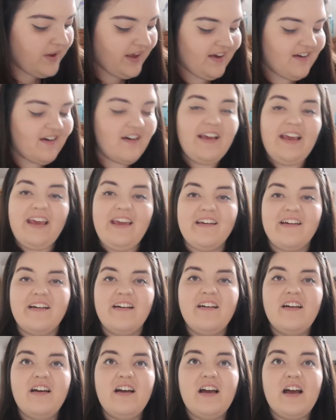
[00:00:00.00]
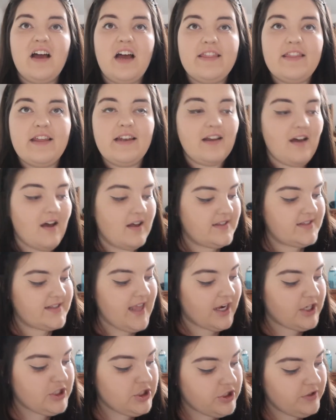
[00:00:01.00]
we are here at the last
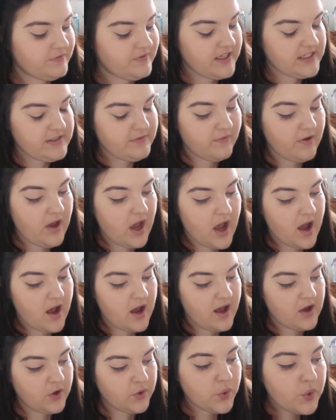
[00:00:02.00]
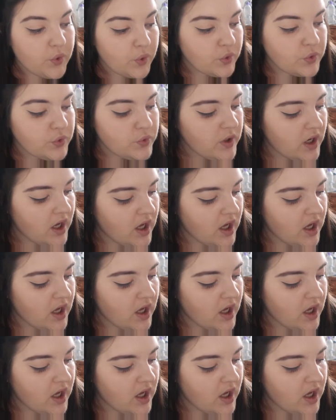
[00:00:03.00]
section of this haul,